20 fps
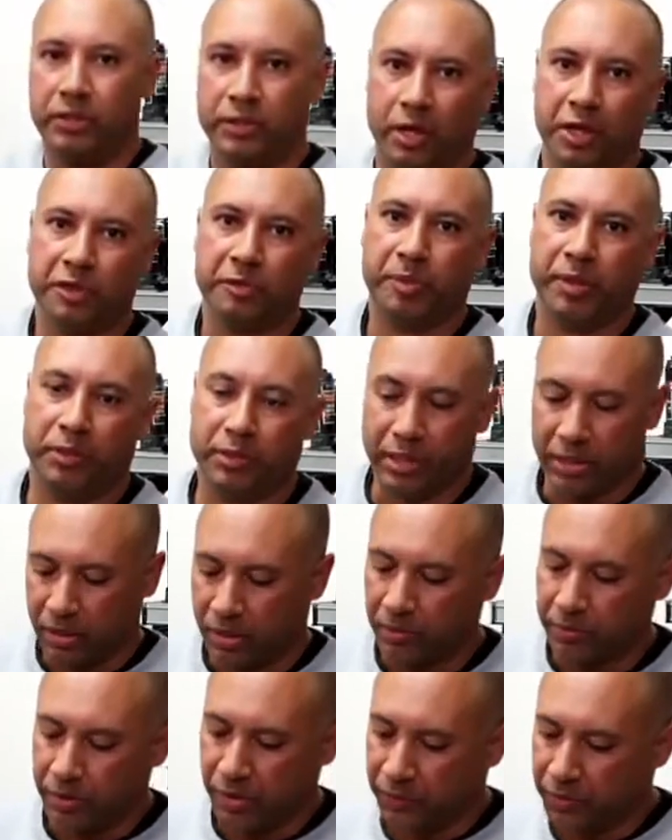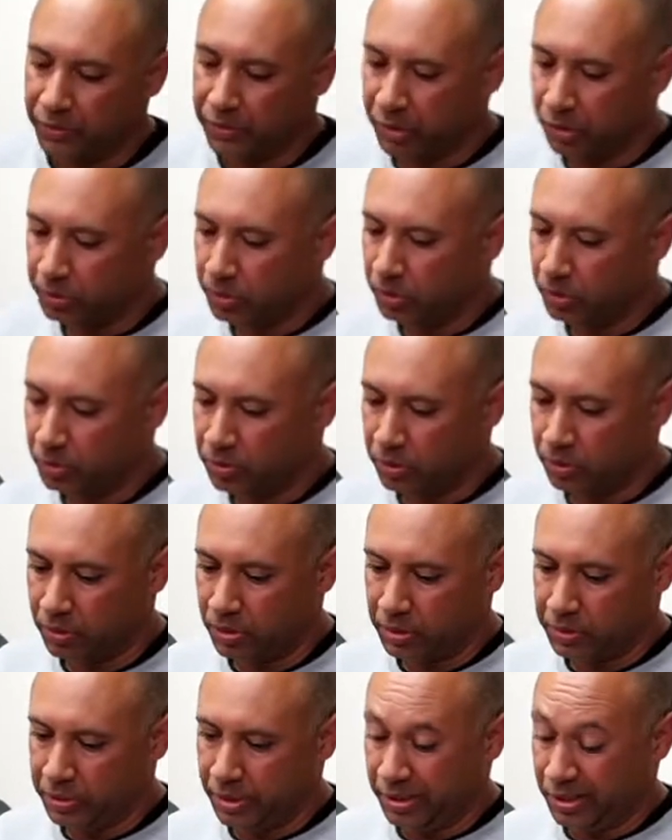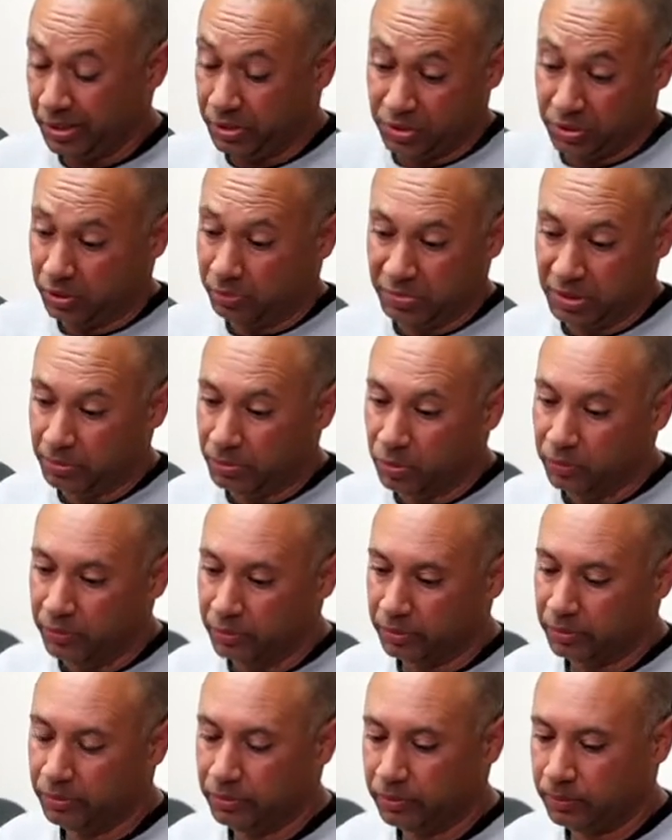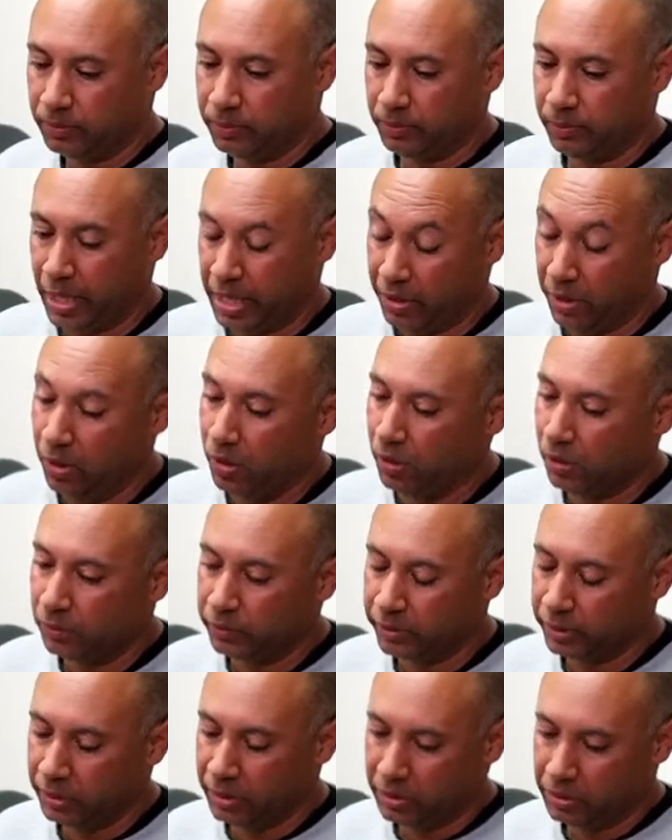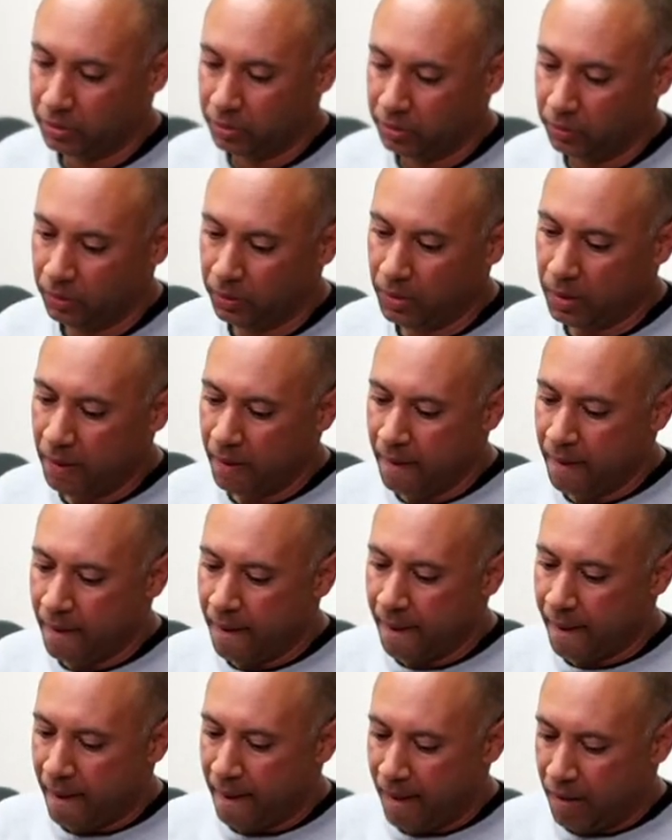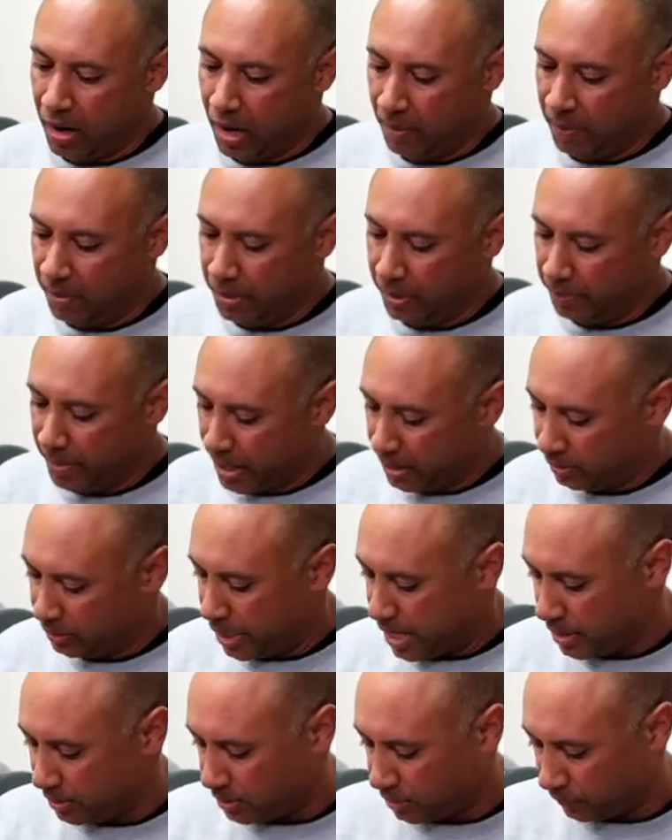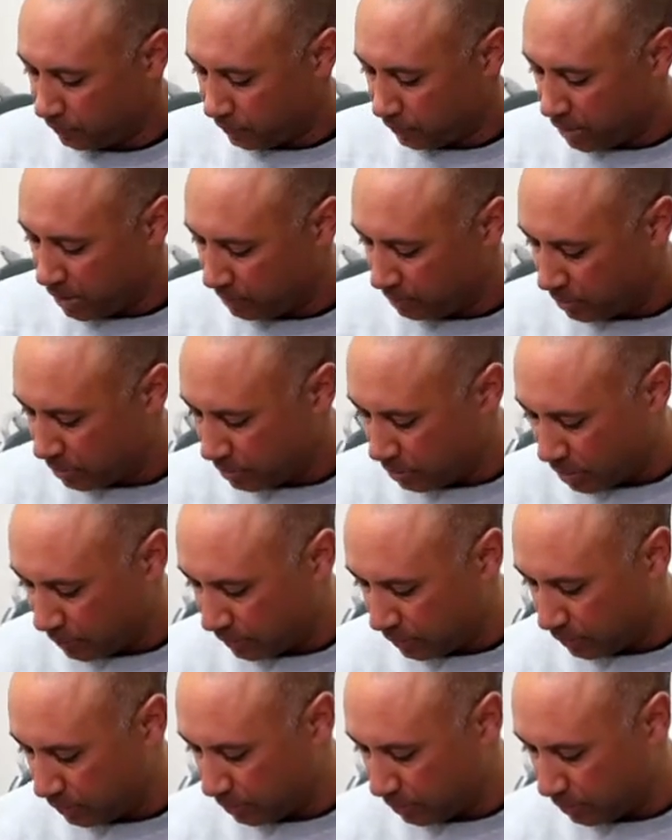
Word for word: exhaust piece that comes off the turbo. So because it shouldn't be moving at all really. So I'm gonna mount that to the frame just off a